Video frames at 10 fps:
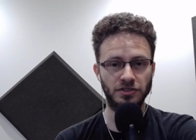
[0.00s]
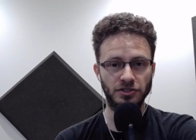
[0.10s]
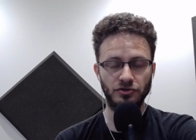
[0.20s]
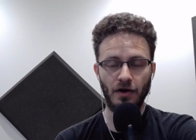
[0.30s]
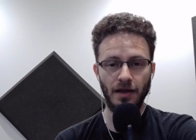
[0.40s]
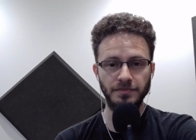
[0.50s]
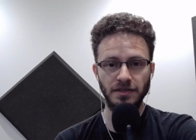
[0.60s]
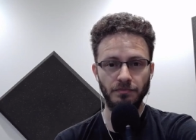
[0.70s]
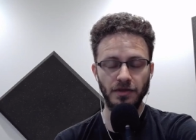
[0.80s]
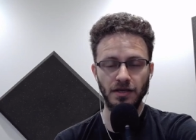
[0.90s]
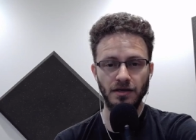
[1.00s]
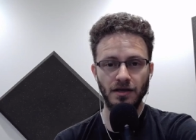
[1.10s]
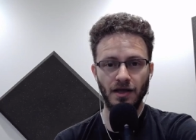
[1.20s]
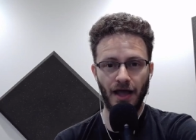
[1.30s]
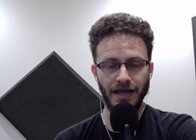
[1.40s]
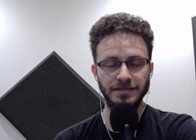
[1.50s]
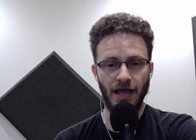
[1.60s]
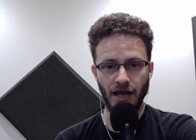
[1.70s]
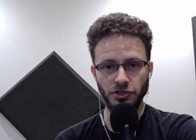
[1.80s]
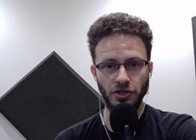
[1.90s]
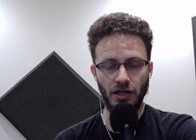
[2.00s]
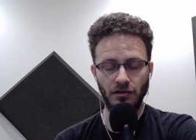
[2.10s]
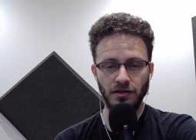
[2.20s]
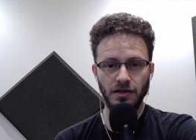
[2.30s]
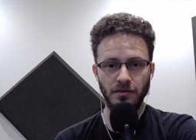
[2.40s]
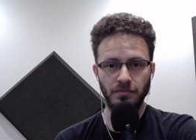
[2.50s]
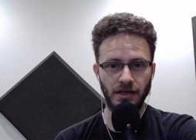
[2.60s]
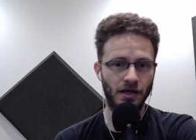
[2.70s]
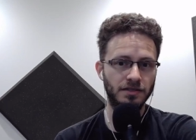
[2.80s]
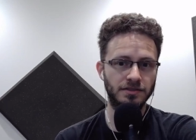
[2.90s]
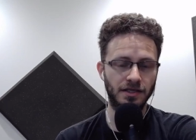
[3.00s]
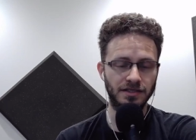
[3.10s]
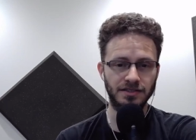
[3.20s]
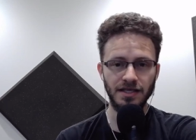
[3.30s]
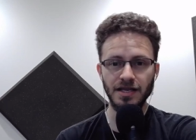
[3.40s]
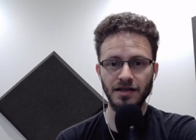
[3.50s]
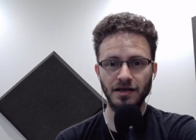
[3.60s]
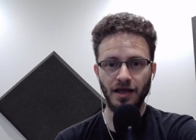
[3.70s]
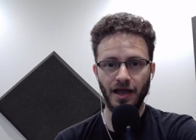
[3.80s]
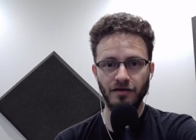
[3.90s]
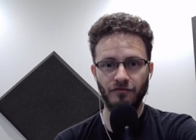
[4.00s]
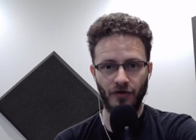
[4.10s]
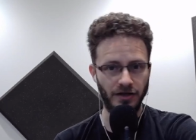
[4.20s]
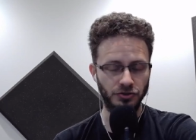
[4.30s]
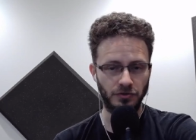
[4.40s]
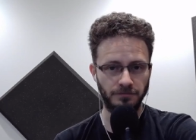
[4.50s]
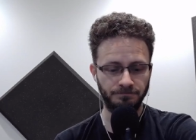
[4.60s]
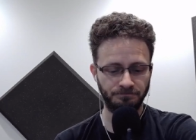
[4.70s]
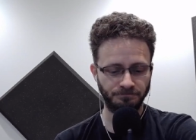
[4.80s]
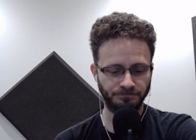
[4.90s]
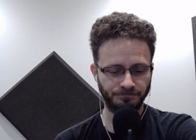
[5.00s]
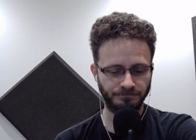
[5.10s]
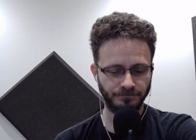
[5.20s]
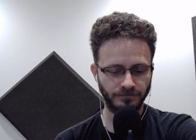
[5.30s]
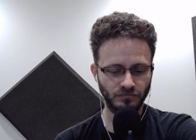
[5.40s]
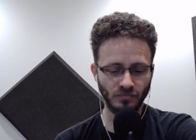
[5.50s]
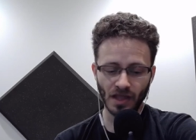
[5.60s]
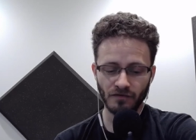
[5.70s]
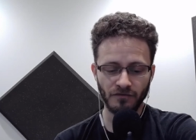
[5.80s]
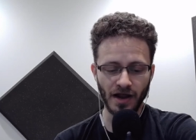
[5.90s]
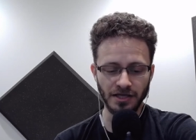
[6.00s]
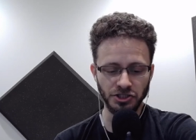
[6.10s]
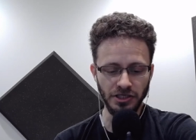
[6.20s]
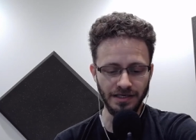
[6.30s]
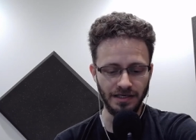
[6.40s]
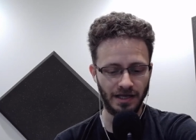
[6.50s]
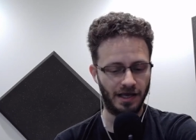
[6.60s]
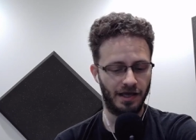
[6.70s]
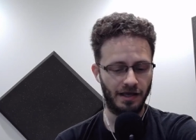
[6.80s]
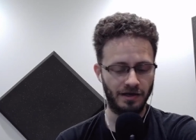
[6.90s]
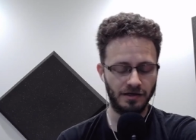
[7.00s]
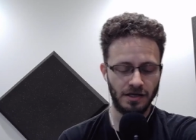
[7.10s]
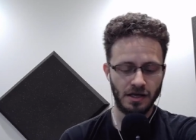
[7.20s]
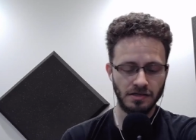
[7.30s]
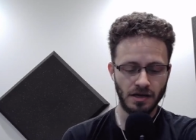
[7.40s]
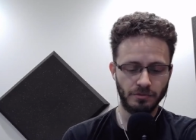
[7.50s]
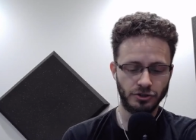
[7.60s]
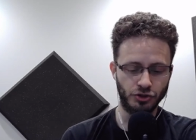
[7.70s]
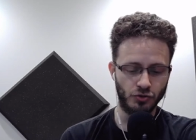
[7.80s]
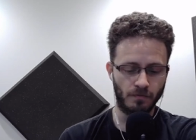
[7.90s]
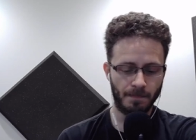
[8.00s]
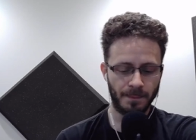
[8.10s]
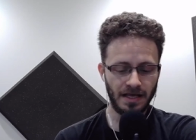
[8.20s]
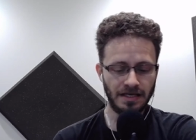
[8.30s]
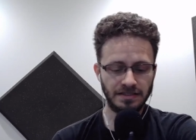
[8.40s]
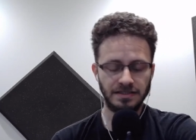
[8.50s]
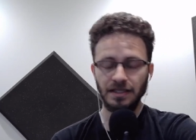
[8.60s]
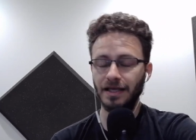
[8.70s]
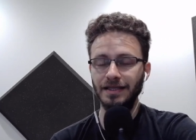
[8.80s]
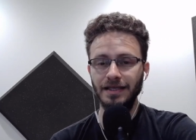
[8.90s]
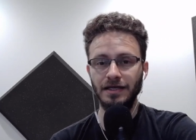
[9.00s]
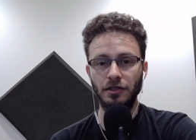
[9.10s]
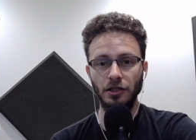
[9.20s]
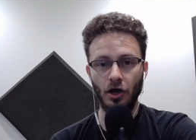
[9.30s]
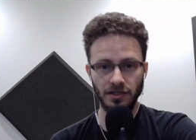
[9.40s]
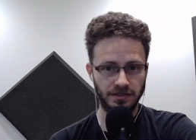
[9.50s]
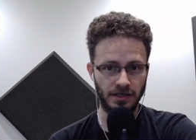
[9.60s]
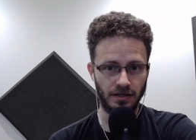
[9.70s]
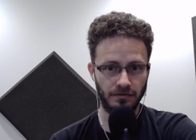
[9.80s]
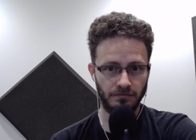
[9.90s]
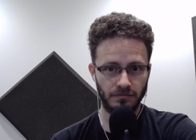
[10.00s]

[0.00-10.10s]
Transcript: describe something as eggshell because it is thin and fragile. Fragile. Number 2. Slightly glossy.